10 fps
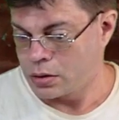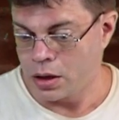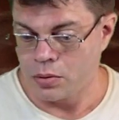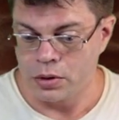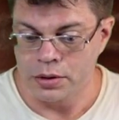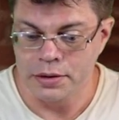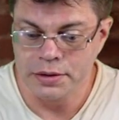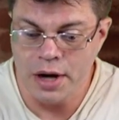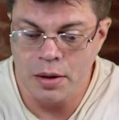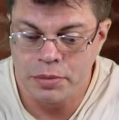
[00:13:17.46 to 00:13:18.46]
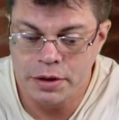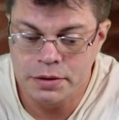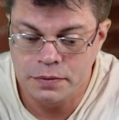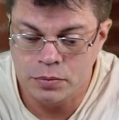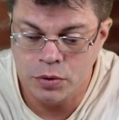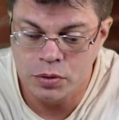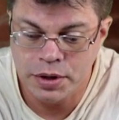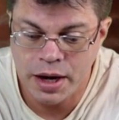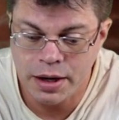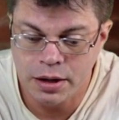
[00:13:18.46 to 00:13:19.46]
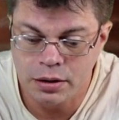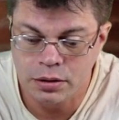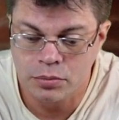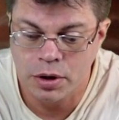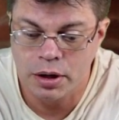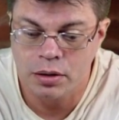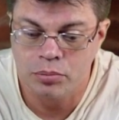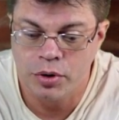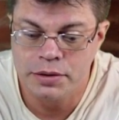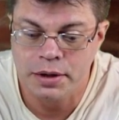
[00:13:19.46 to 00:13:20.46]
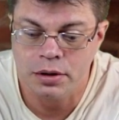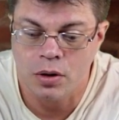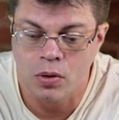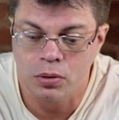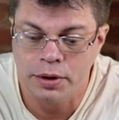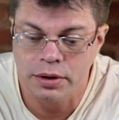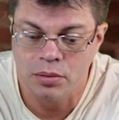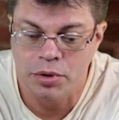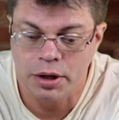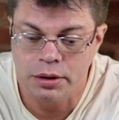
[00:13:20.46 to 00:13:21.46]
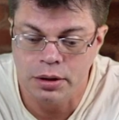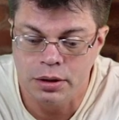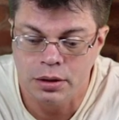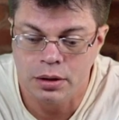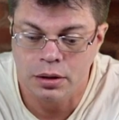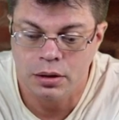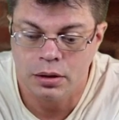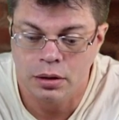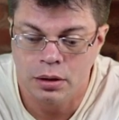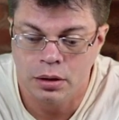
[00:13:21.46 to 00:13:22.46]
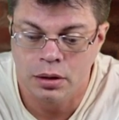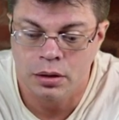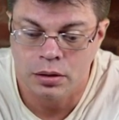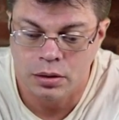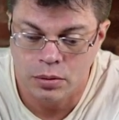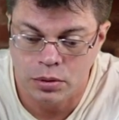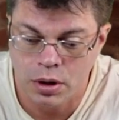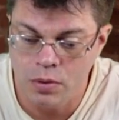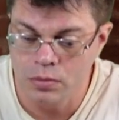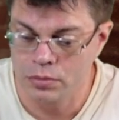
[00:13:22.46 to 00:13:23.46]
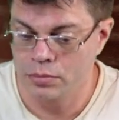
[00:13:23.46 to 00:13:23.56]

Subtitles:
And you can stop this from rotating by pressing and holding the button. There we go.